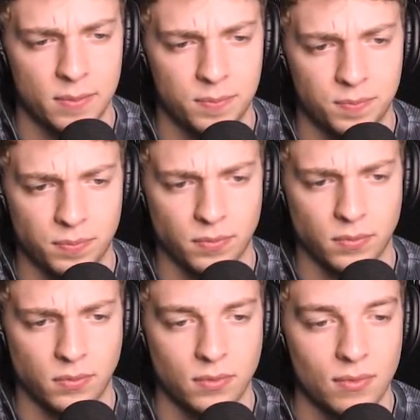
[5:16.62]
was not
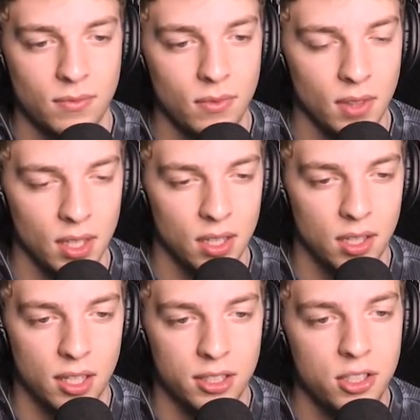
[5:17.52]
my. This is actually my
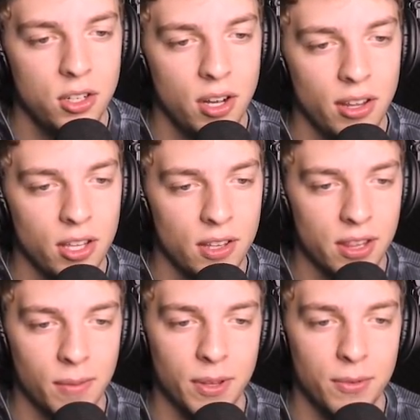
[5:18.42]
third. Do you know that
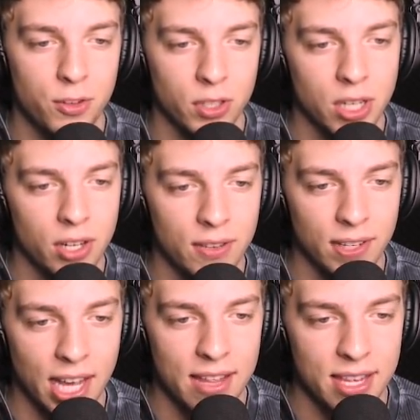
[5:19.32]
it's sometimes Jordy can't
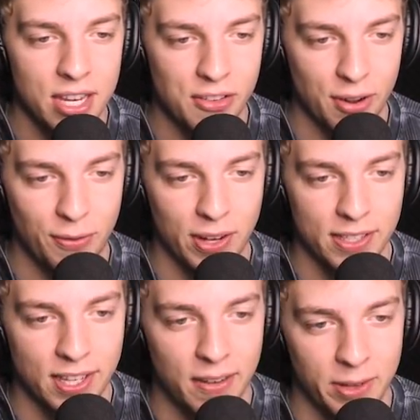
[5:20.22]
even get his intro
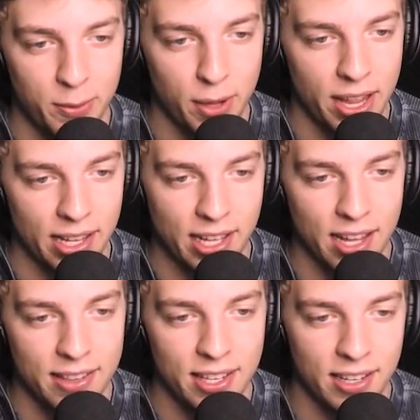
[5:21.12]
first time? That's why it
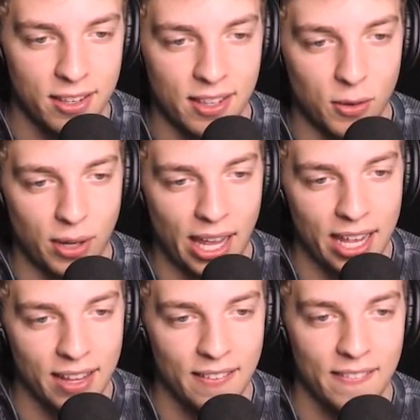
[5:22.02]
cuts in so
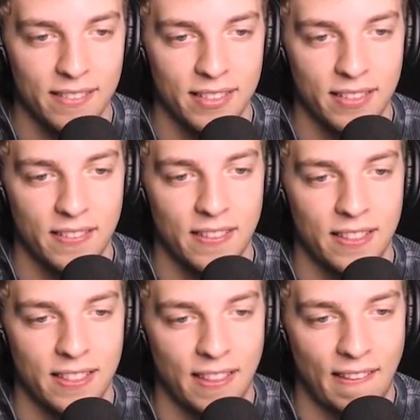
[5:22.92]
late.
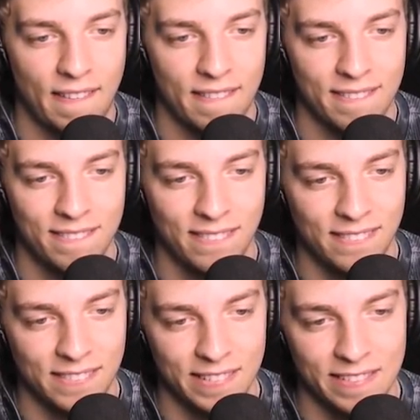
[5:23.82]
What do you mean,
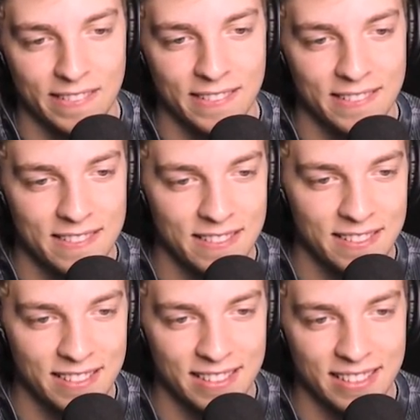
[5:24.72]
Josh?
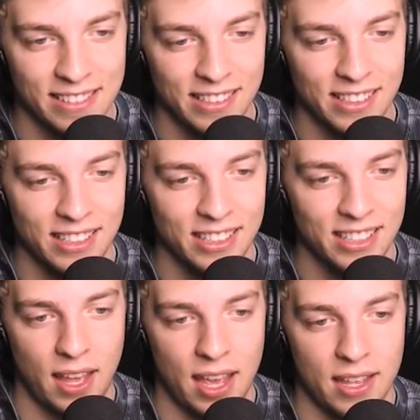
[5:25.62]
What do you mean?
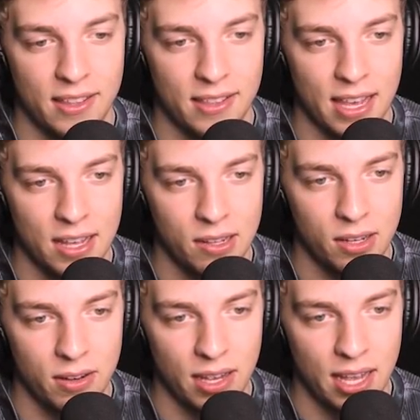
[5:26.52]
Okay, is this
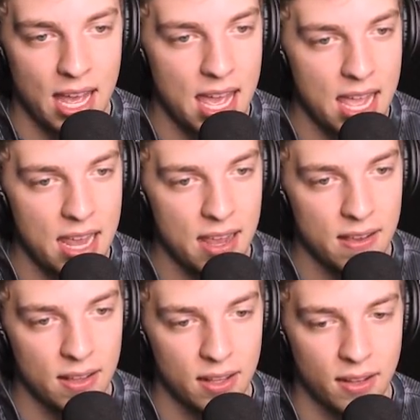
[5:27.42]
angle oh okay?
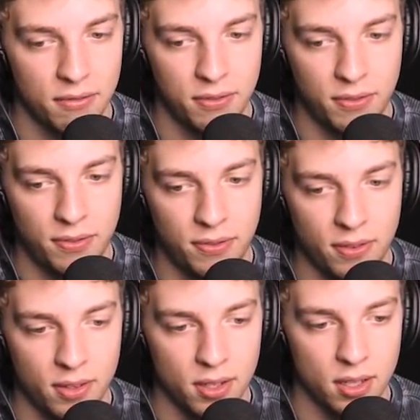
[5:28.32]
Oh yeah, I never
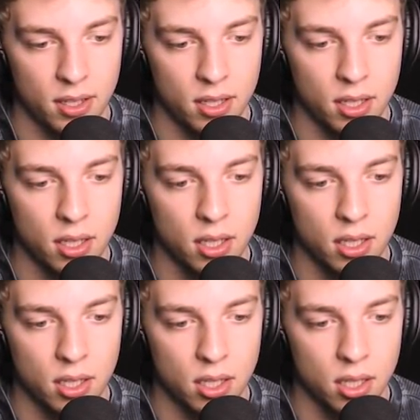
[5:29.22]
used an intro on my
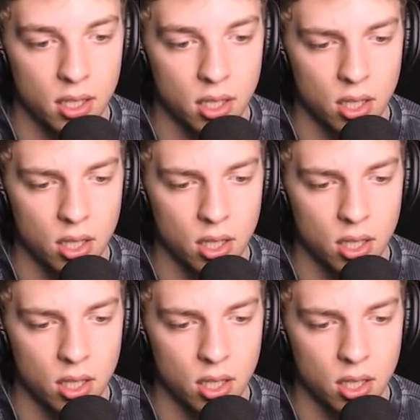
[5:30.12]
YouTube channel.